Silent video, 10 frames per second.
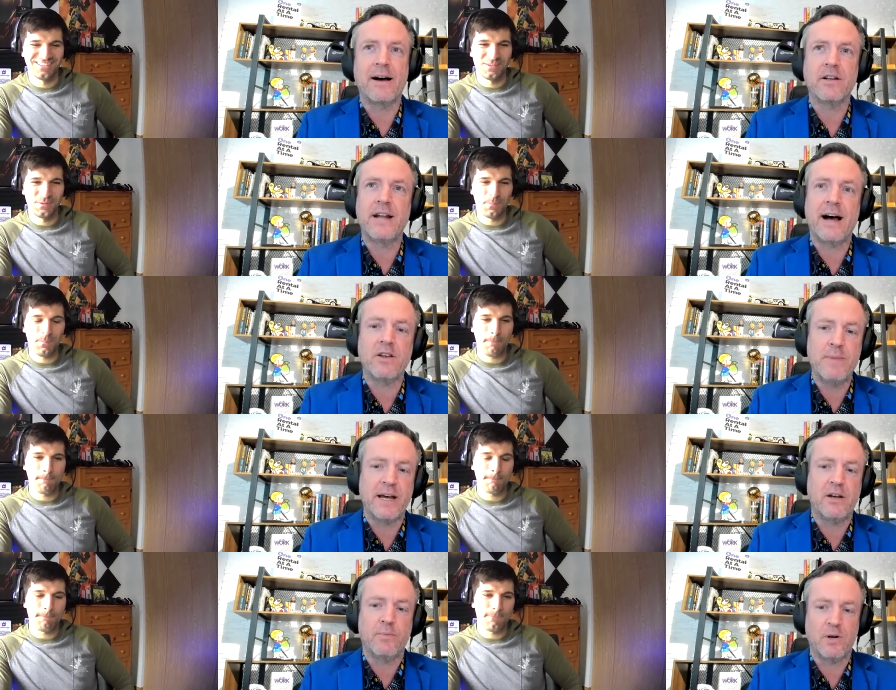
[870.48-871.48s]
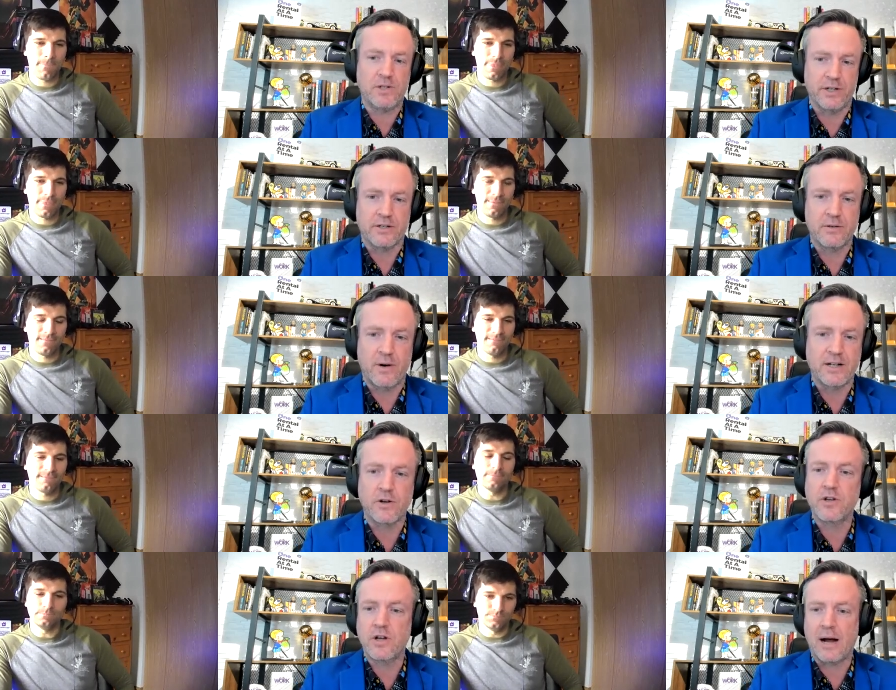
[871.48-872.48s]
Speaker 1: now now you make your purchase, right?
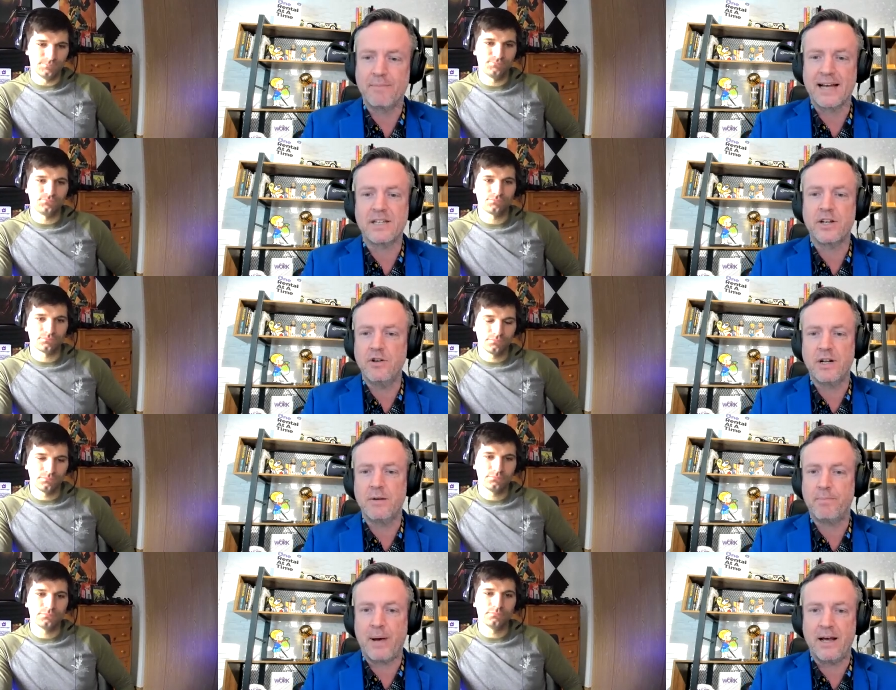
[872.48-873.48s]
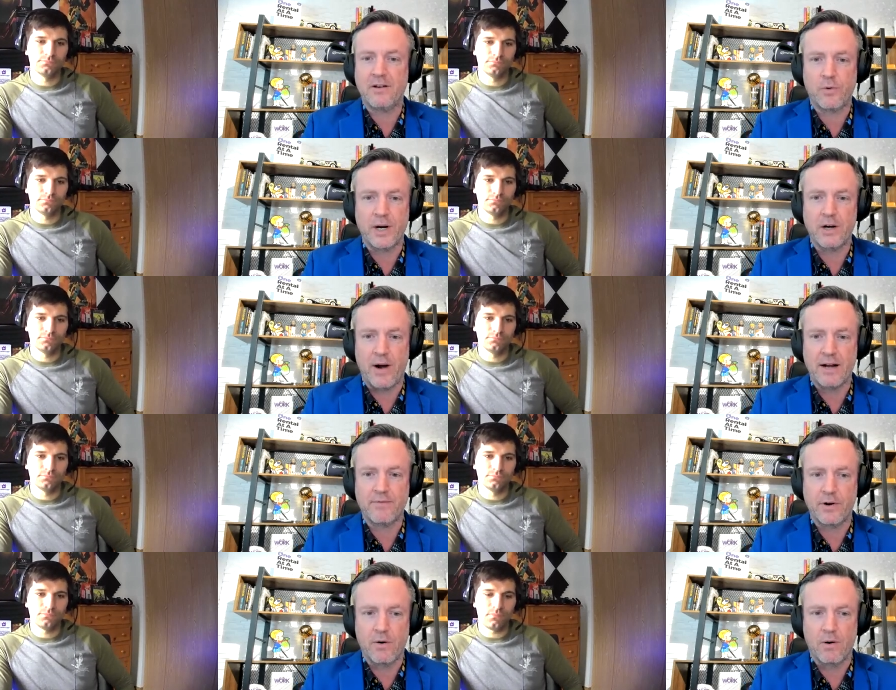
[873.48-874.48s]
So mm. I'm guessing you didn't pay 20
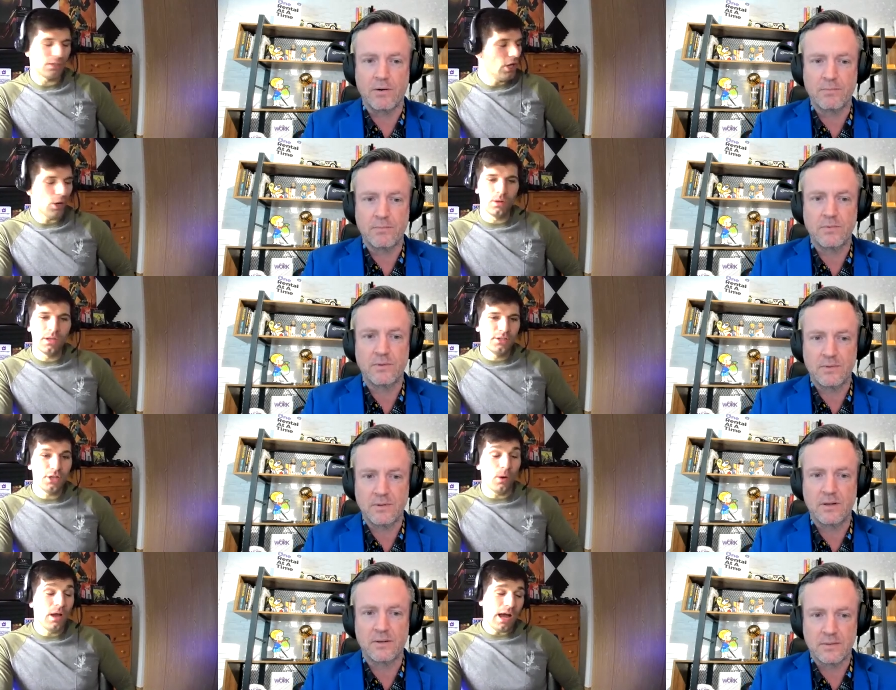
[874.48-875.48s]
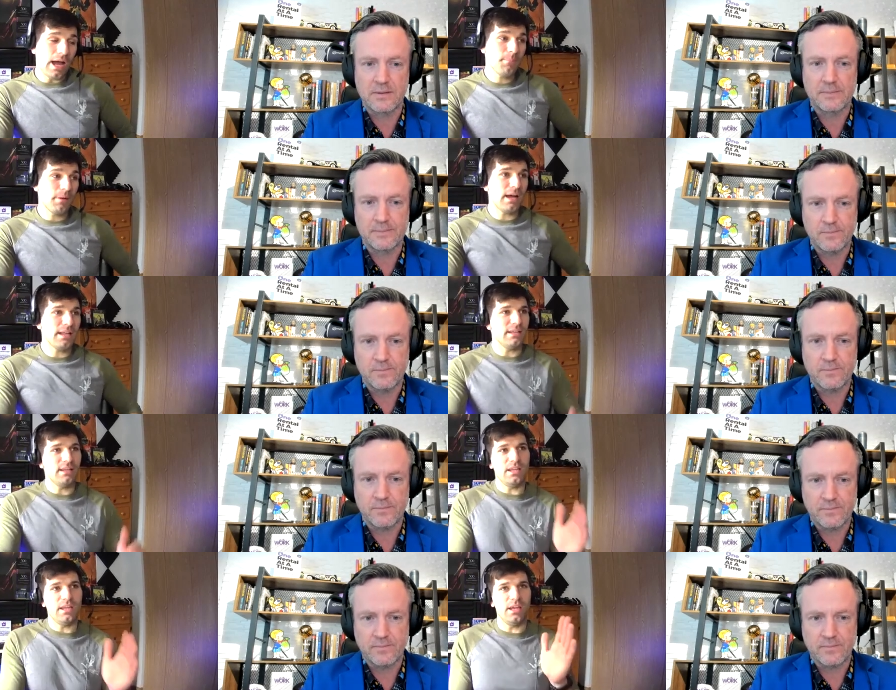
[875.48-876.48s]
grand for your No.
Speaker 2: No. I bought
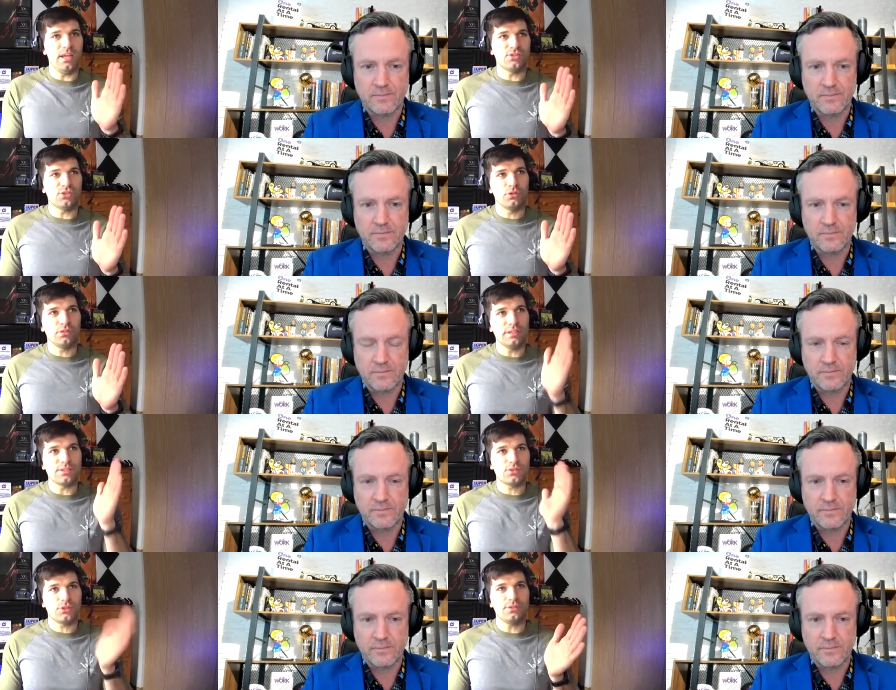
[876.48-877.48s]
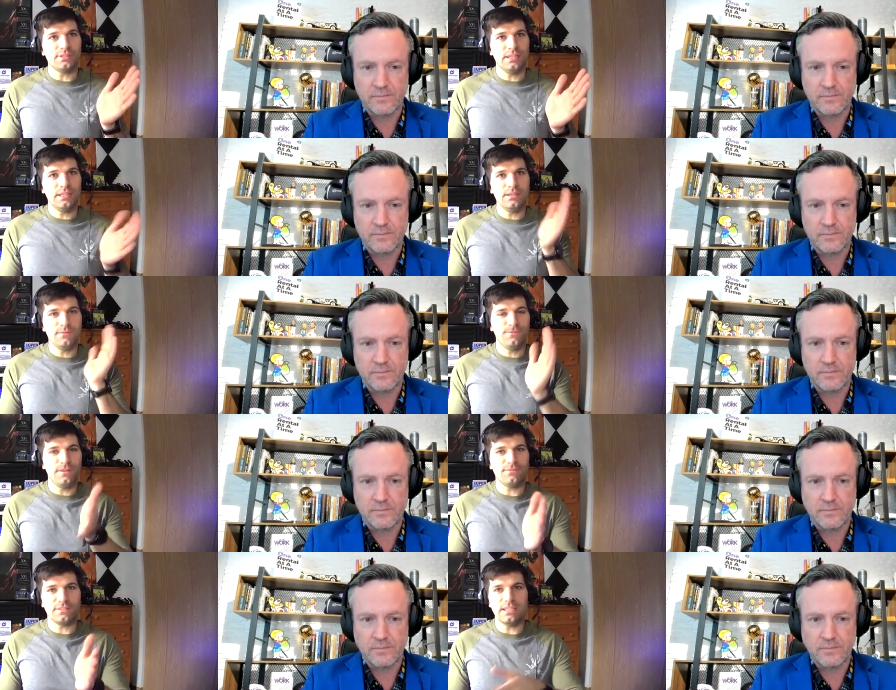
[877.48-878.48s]
as early as 13,
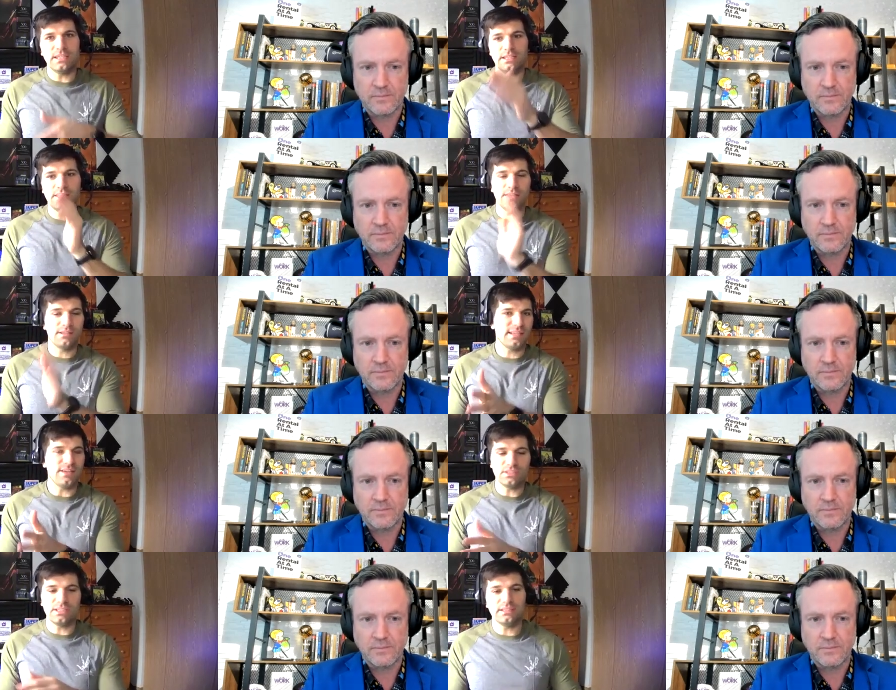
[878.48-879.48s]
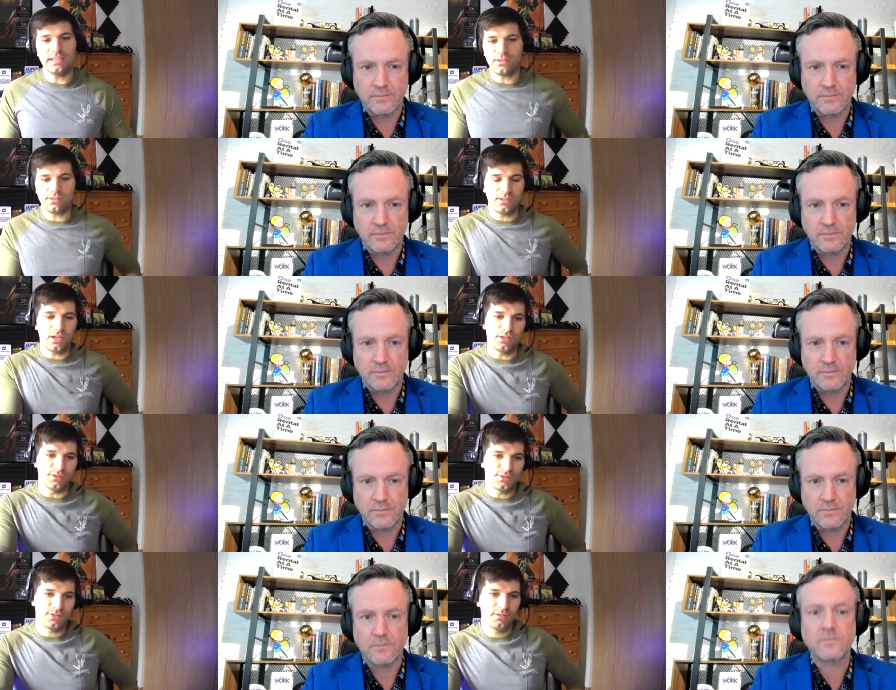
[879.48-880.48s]
15 and $17,000
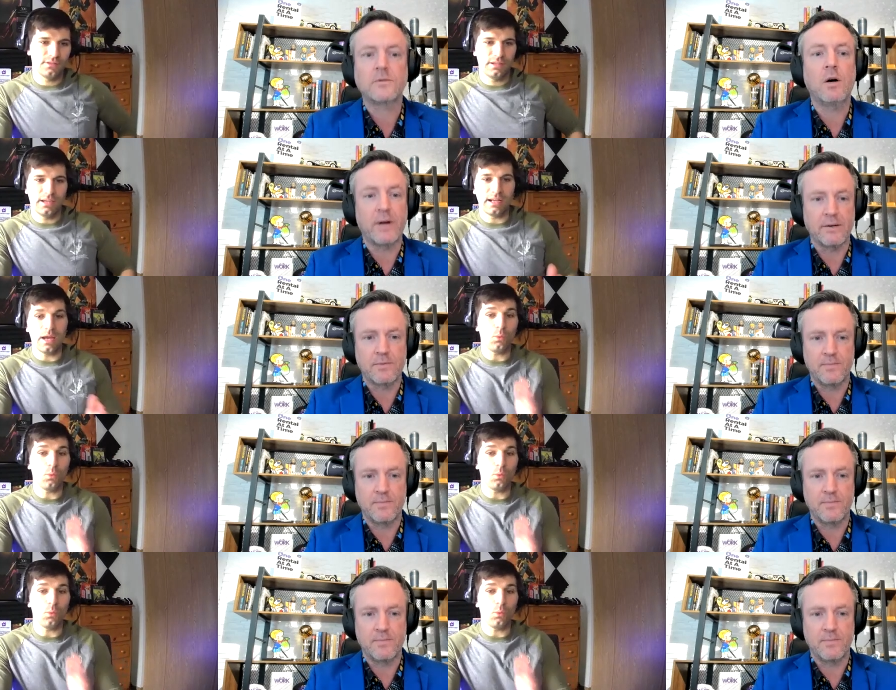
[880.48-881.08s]
and okay. I